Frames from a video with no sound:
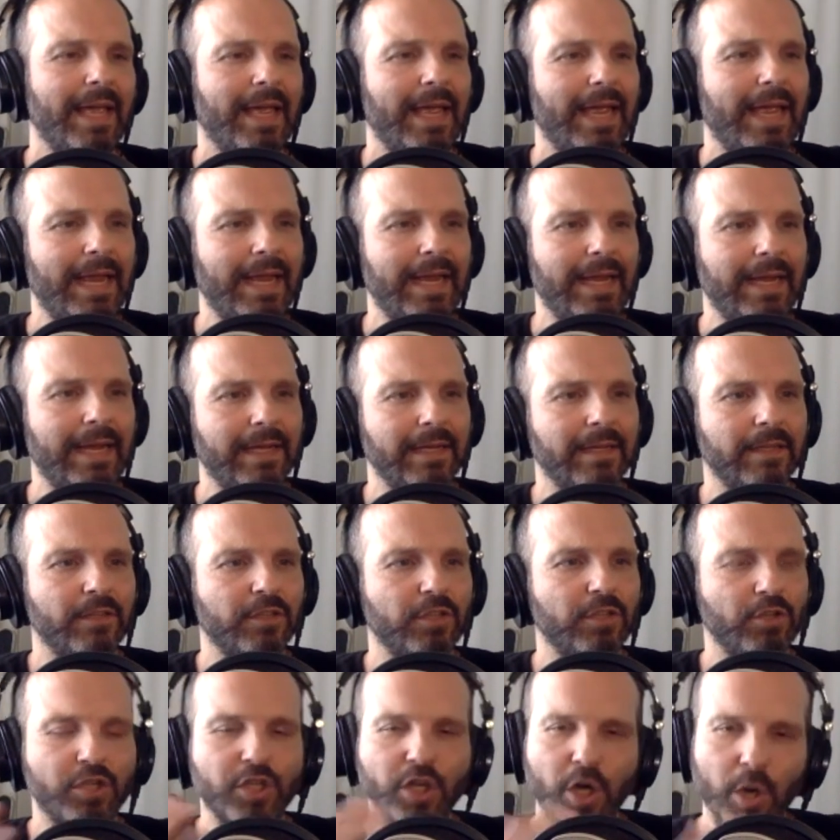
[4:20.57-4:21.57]
And
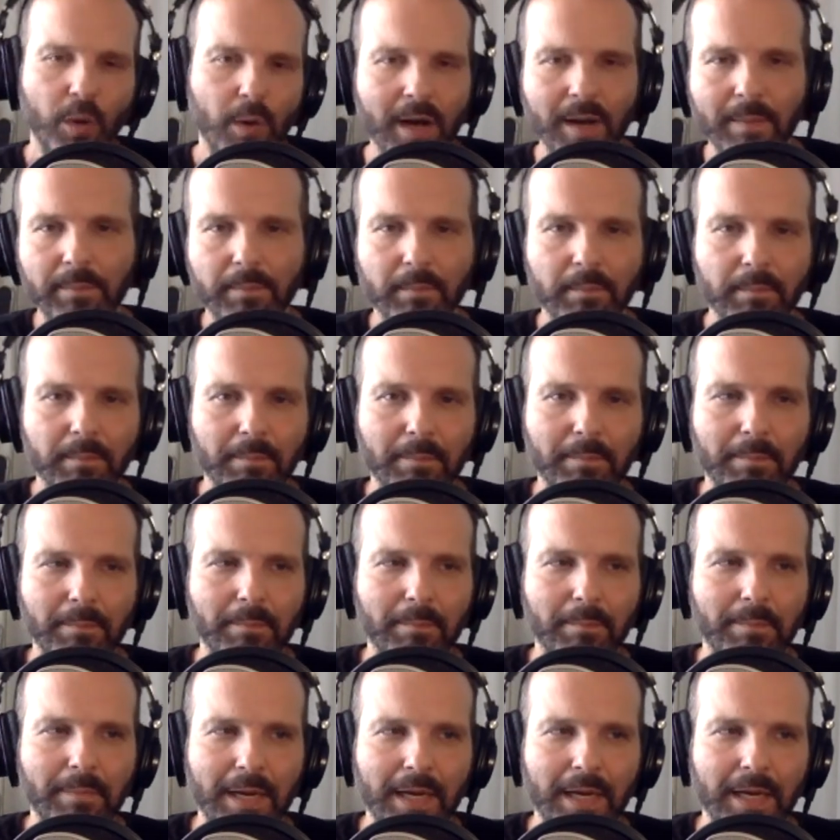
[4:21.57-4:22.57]
you show up
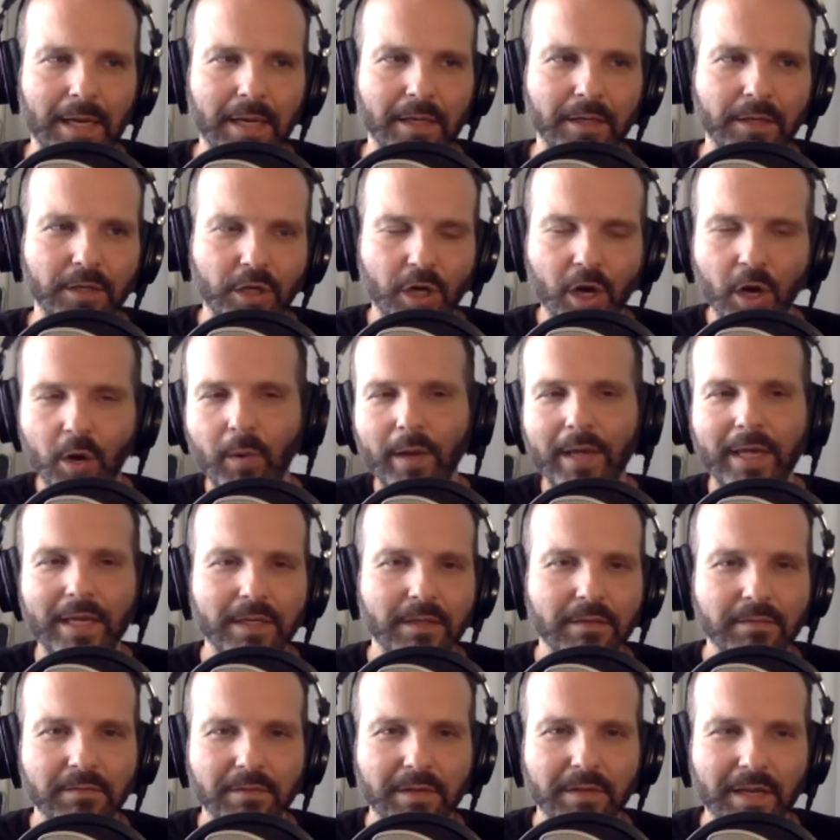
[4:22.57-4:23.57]
and you go
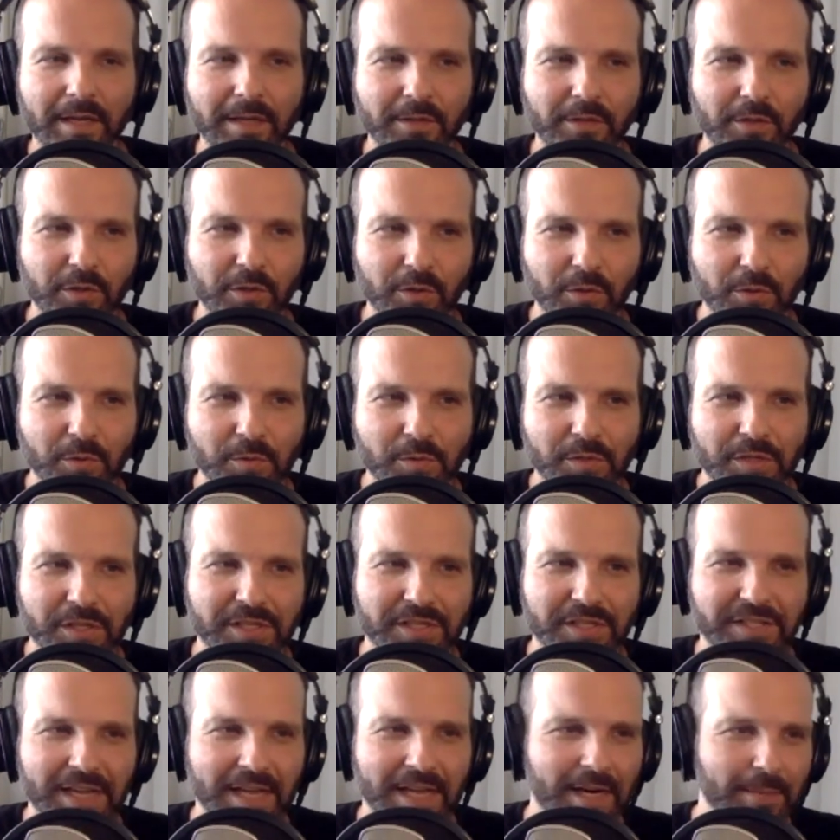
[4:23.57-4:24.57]
in and you
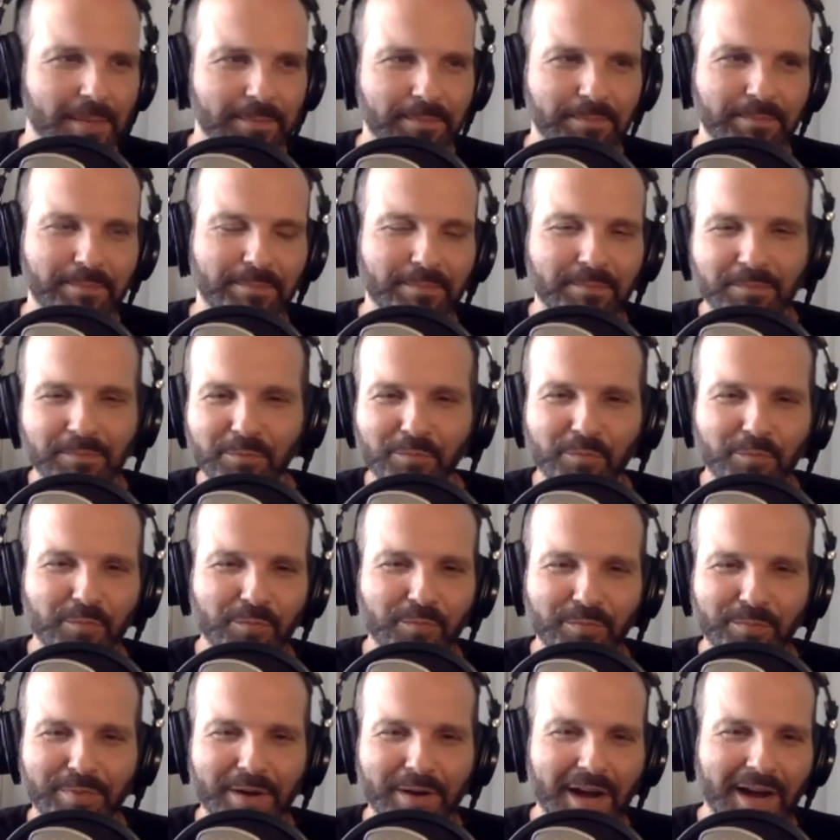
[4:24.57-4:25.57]
set up
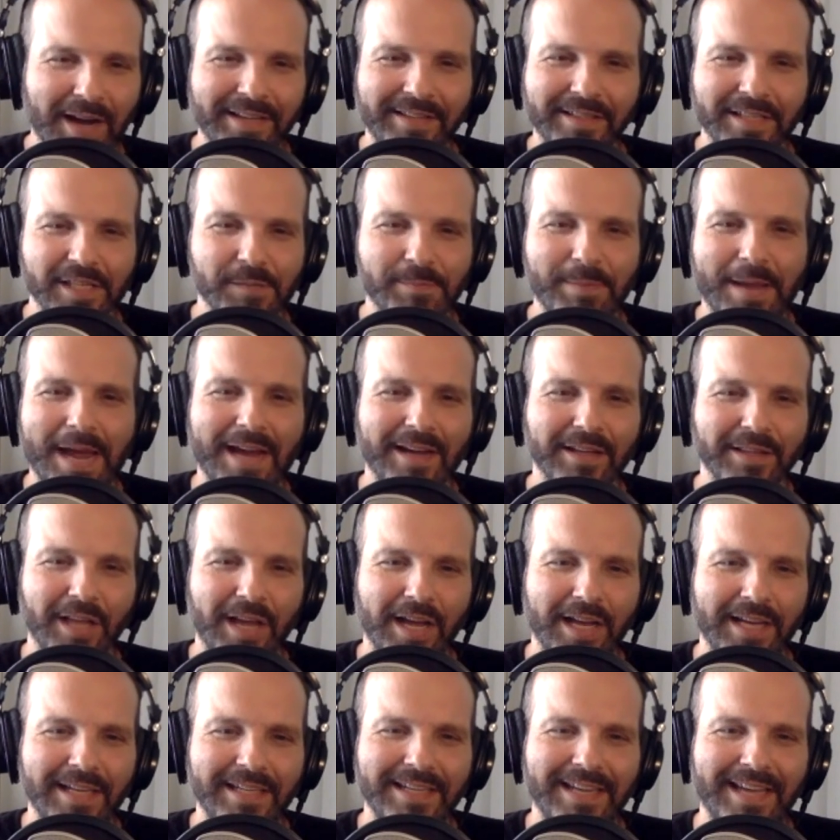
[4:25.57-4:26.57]
behind this back
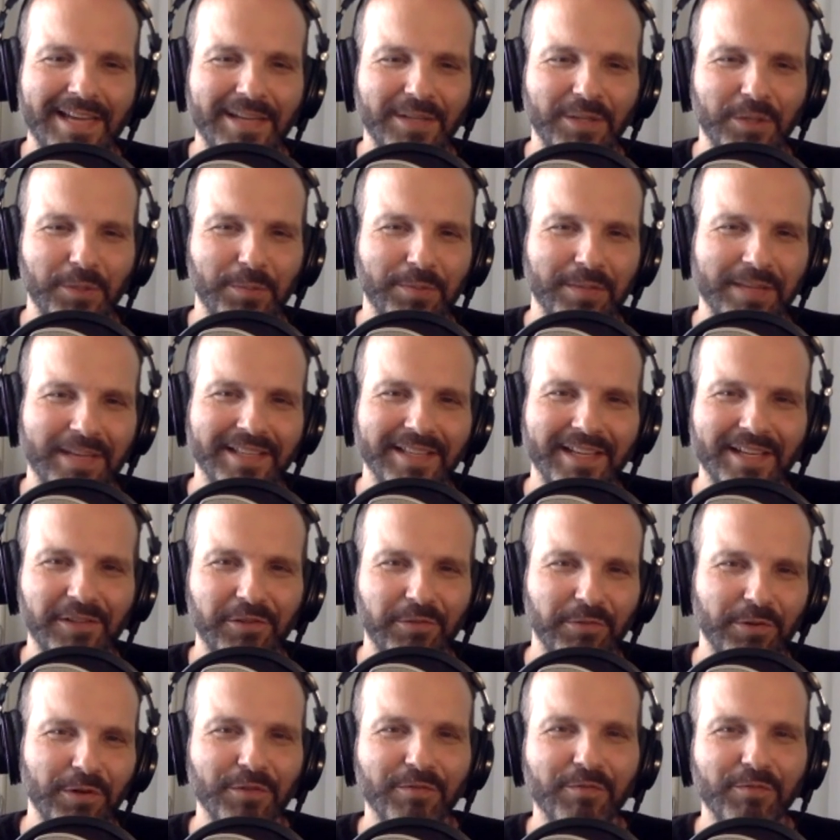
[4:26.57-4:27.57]
line and you play like
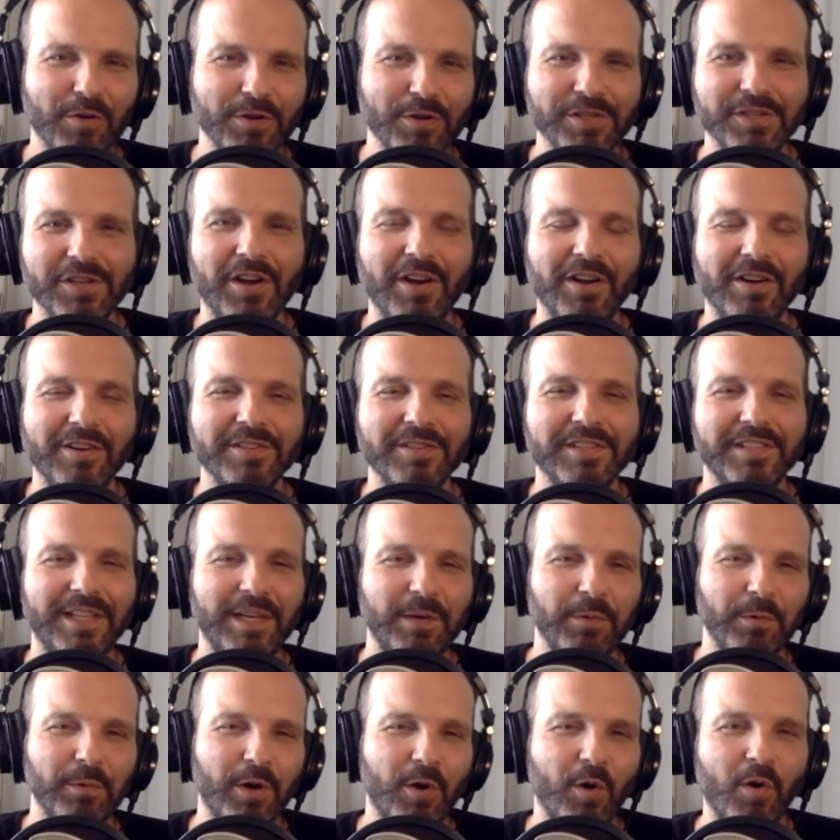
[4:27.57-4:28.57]
3 or 4 songs, and they
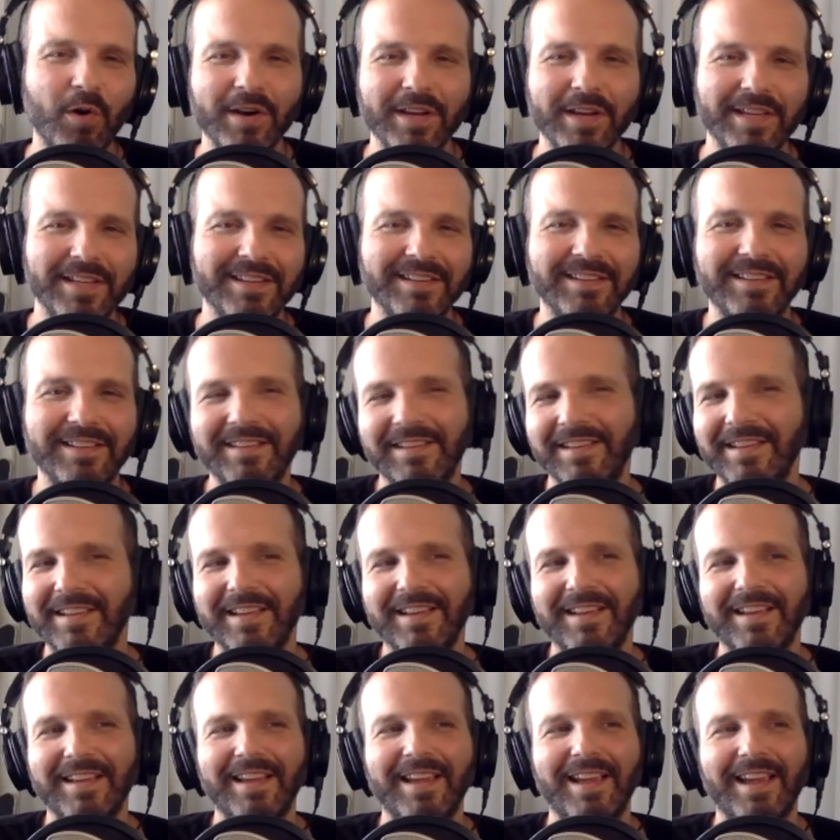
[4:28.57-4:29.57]
record it,
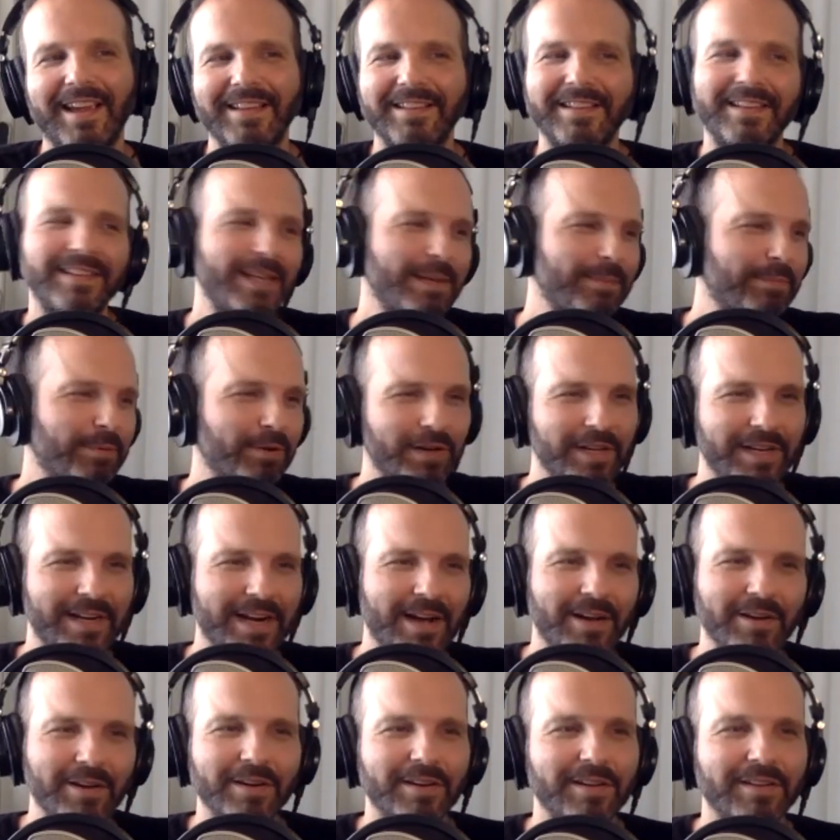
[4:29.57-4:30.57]
and then they put it
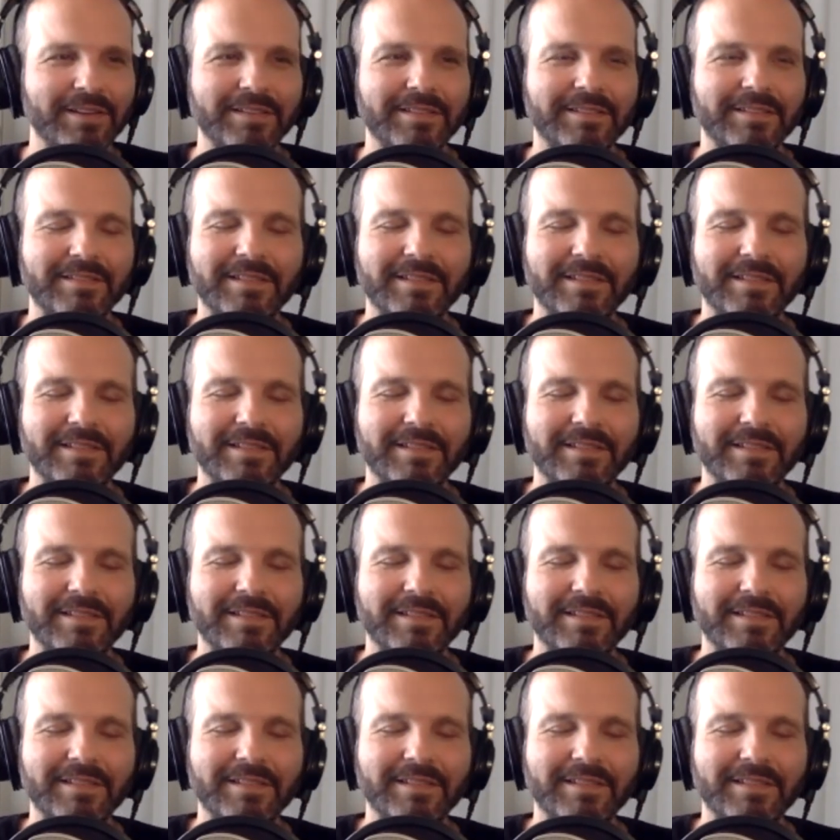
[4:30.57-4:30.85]
out on